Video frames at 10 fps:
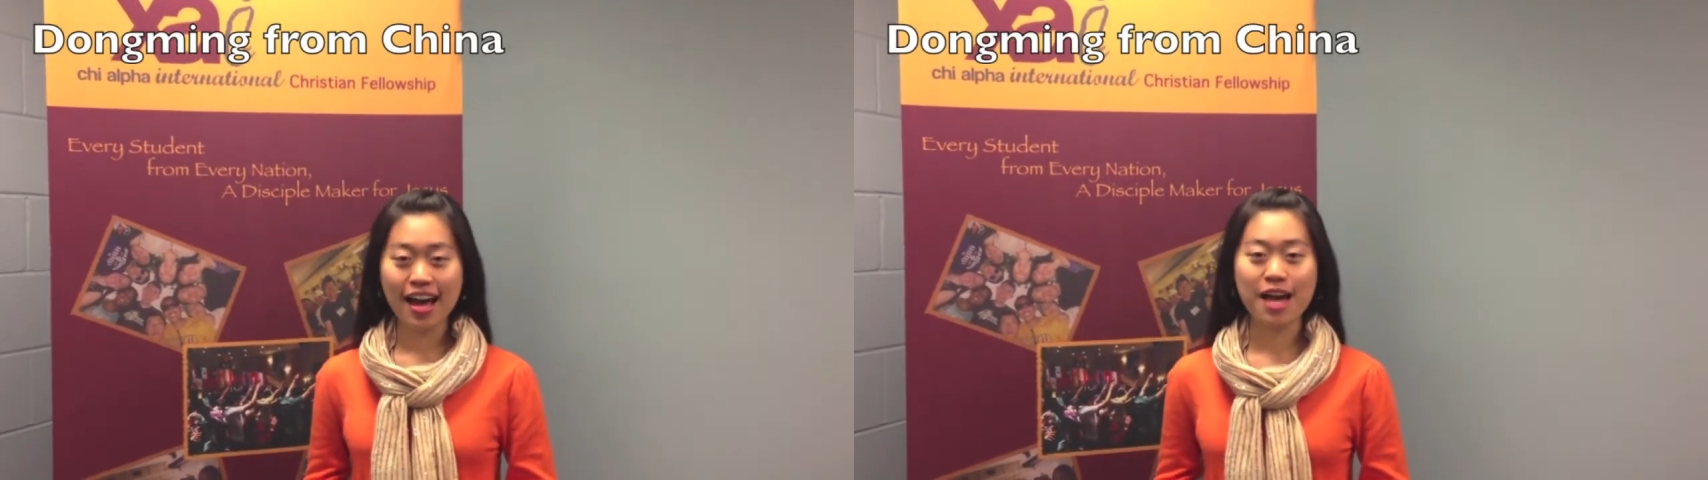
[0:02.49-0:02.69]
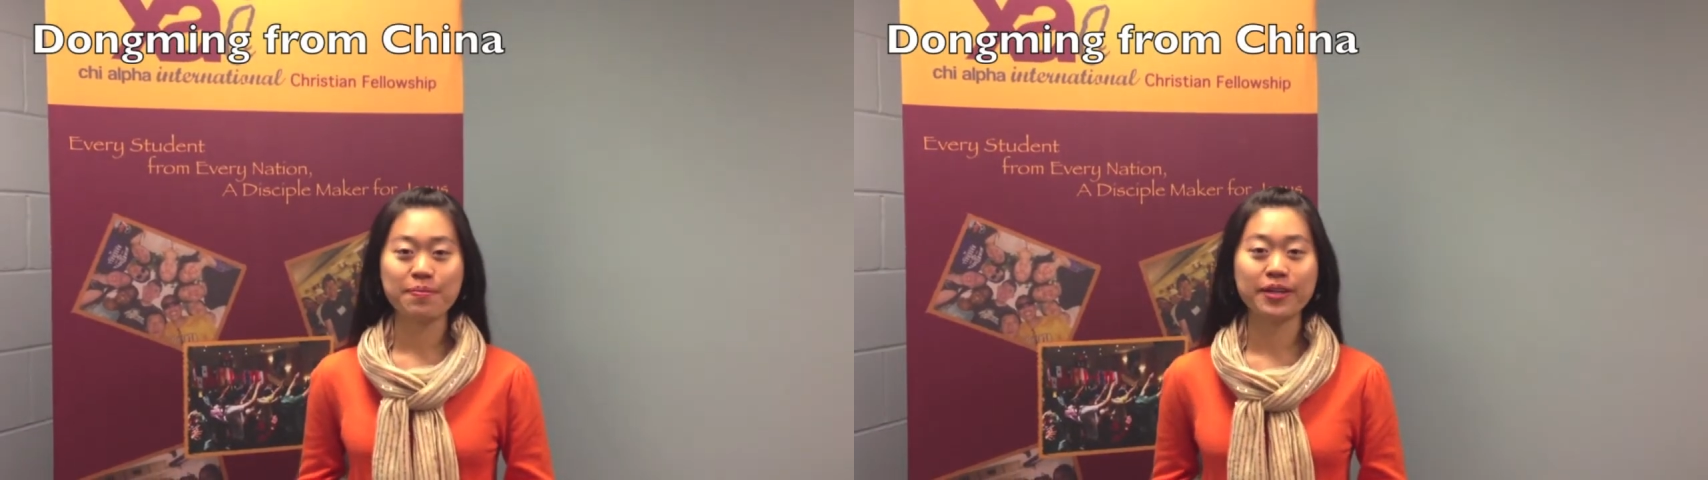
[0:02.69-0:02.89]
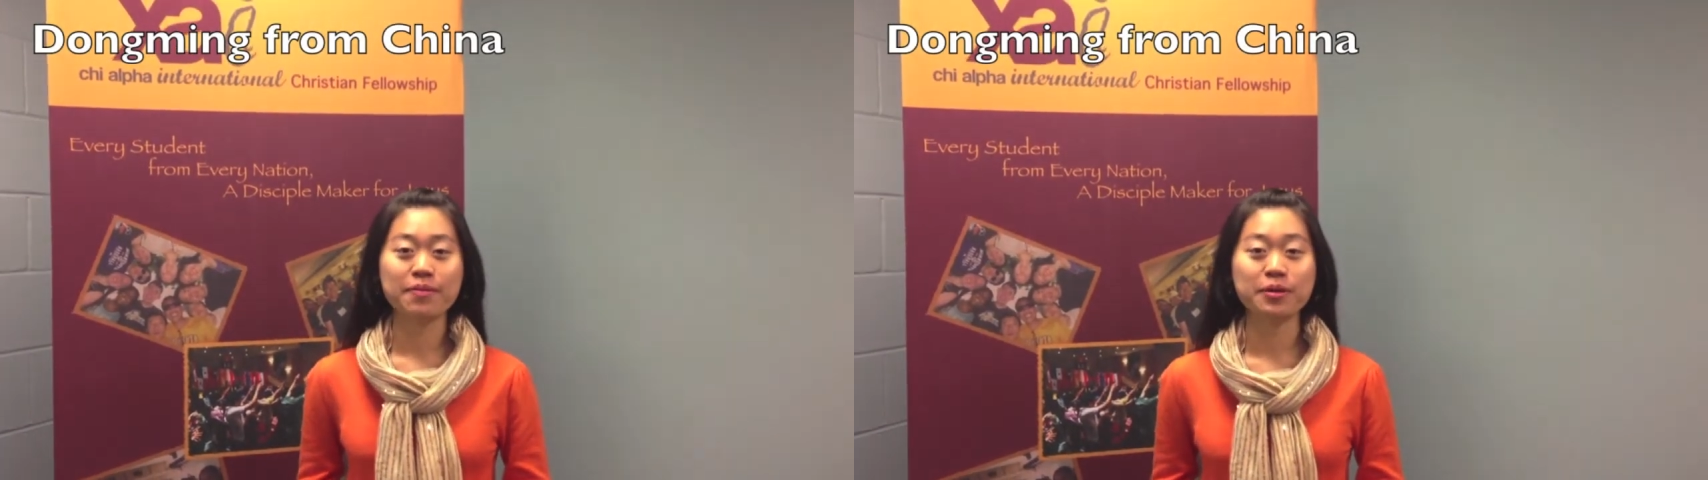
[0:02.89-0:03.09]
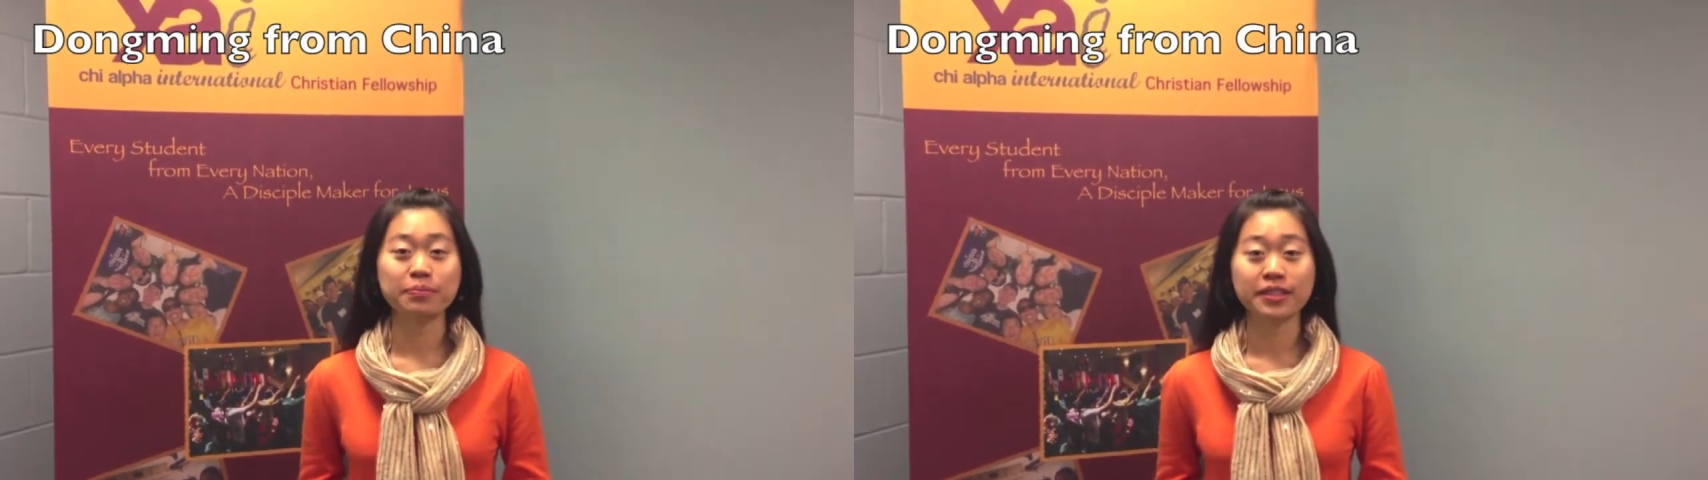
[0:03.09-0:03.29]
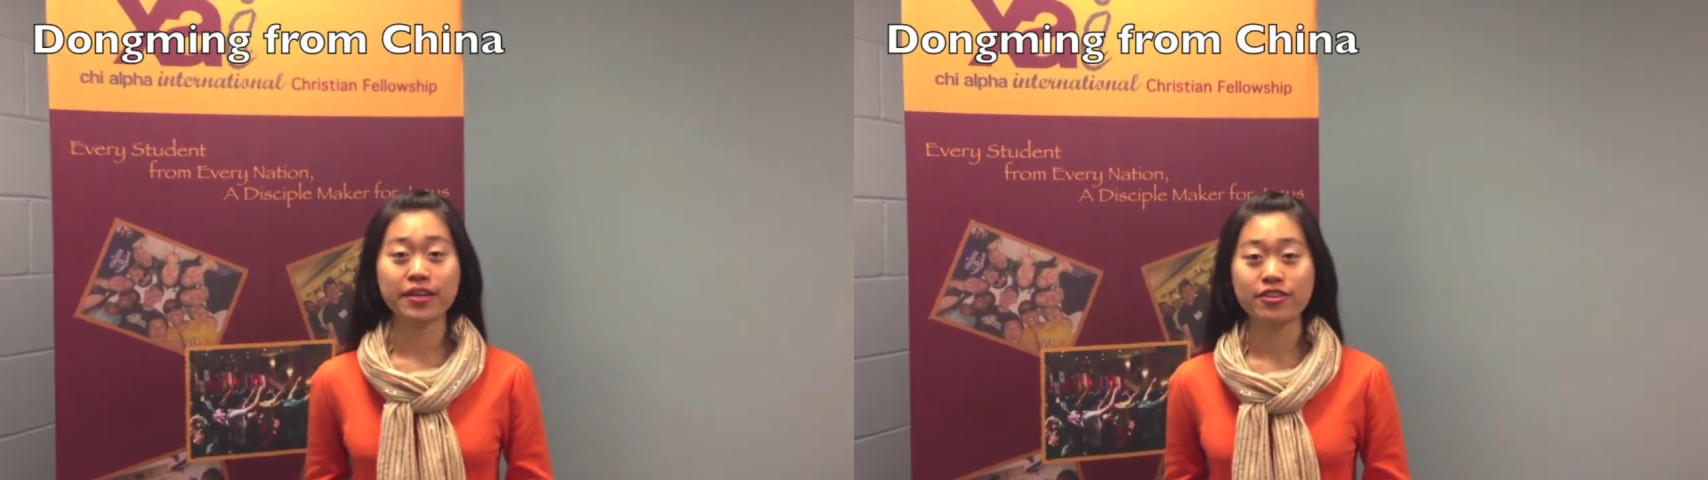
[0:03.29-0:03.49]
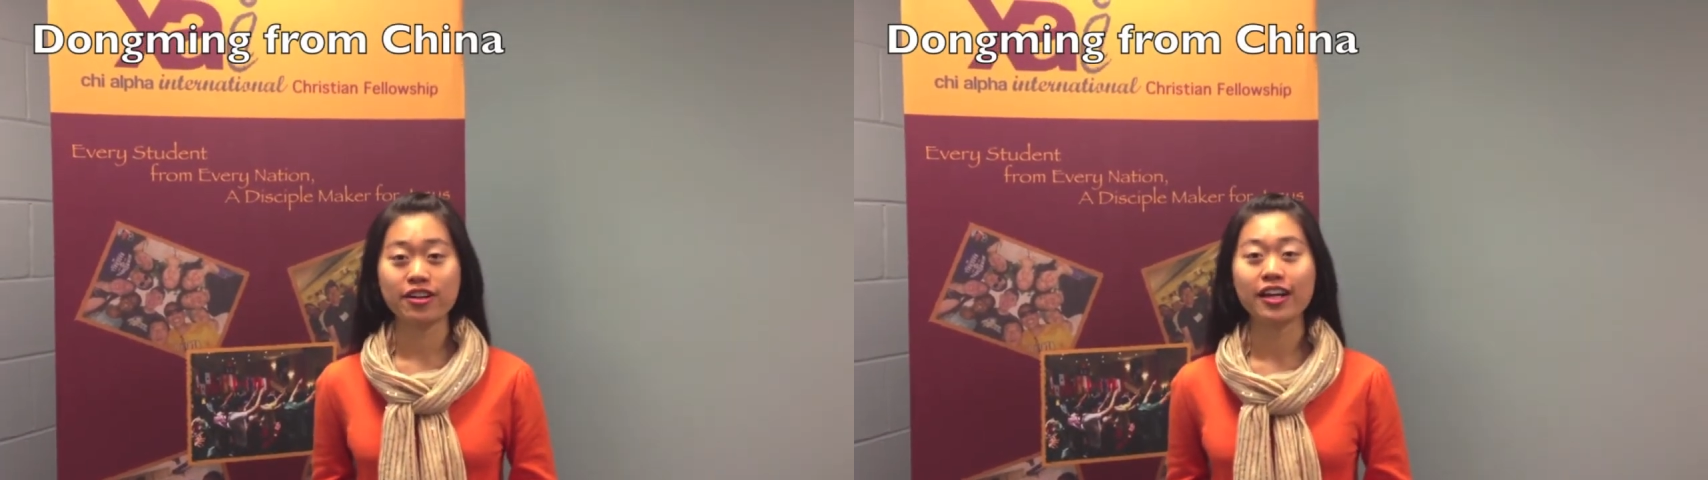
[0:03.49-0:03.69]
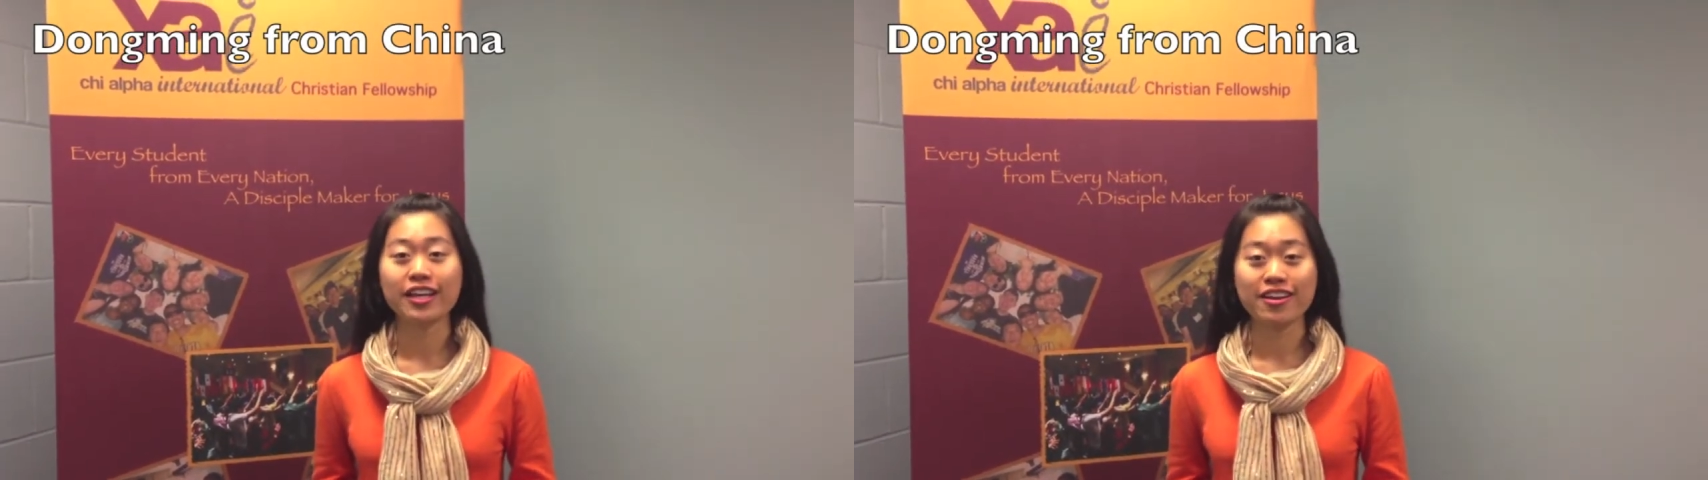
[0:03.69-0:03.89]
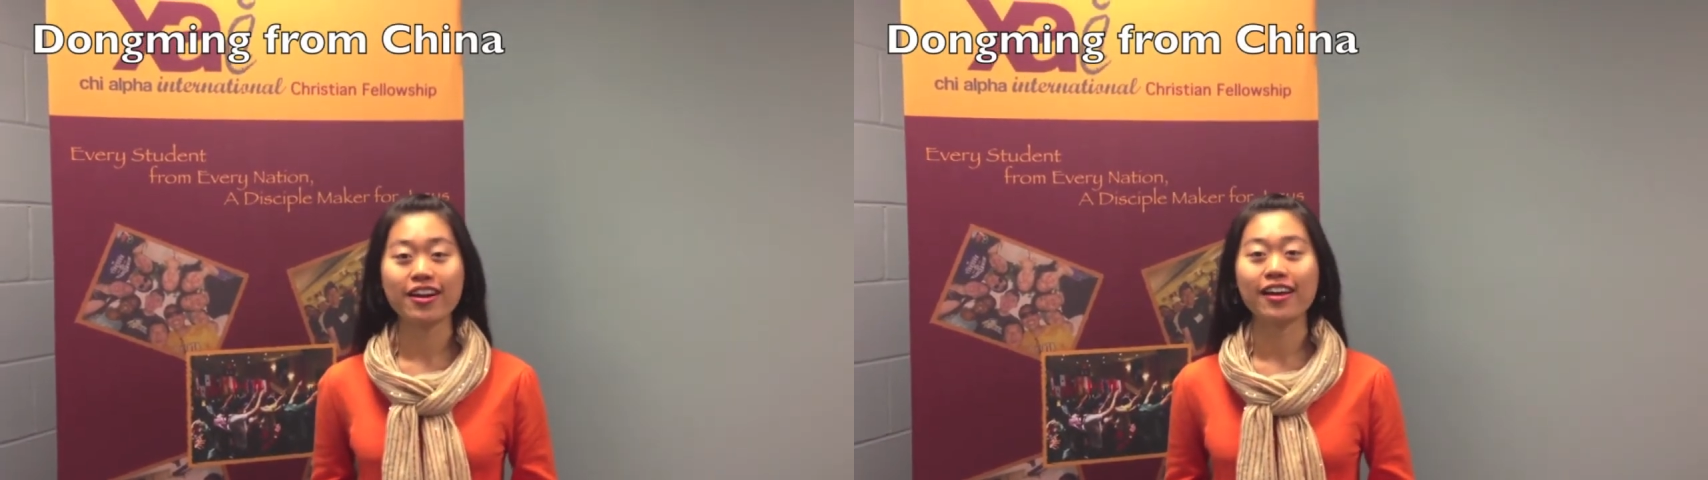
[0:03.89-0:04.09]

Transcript: I became a believer a year